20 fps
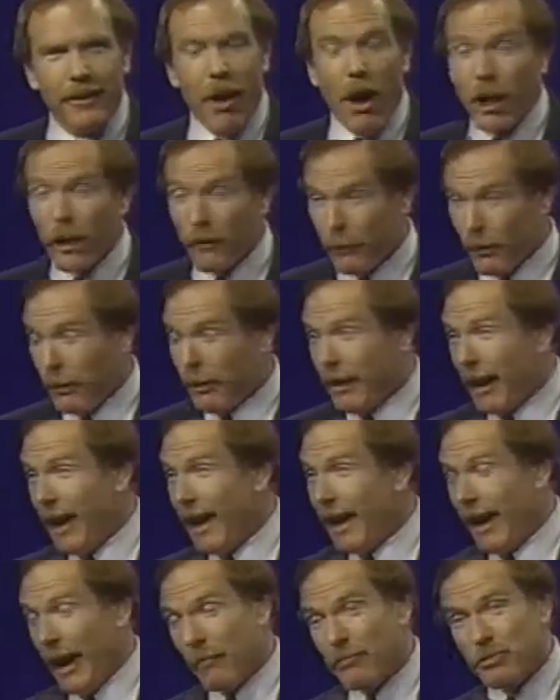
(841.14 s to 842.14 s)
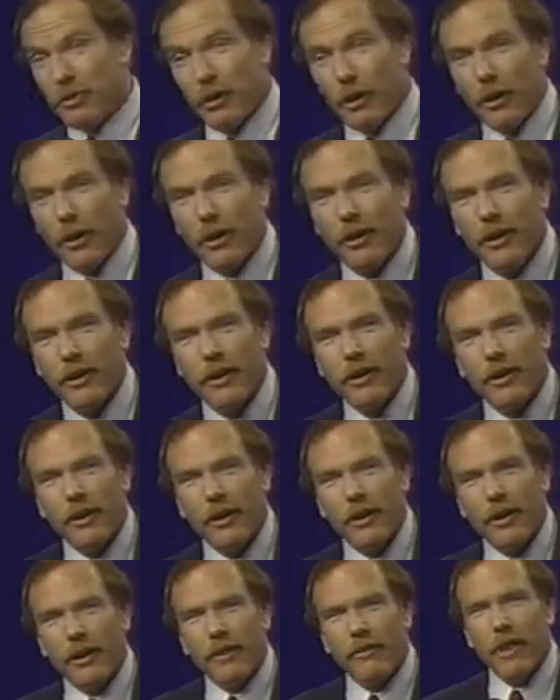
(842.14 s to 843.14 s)
All of you can, I'm sure.
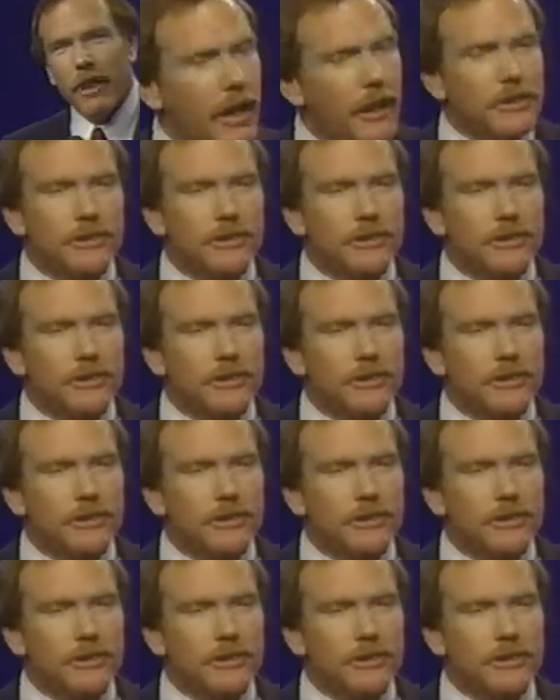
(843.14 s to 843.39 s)
That